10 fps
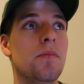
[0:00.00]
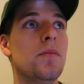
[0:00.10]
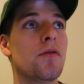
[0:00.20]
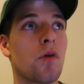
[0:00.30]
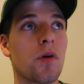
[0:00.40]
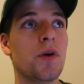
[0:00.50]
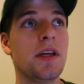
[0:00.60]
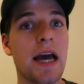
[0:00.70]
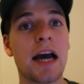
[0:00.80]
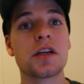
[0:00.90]
before
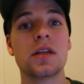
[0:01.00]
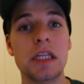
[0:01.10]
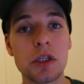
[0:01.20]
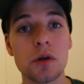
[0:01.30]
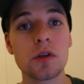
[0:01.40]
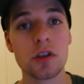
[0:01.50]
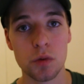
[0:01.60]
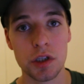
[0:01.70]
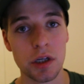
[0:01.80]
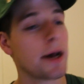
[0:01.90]
we actually turn the
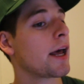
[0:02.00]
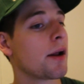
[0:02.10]
switch on.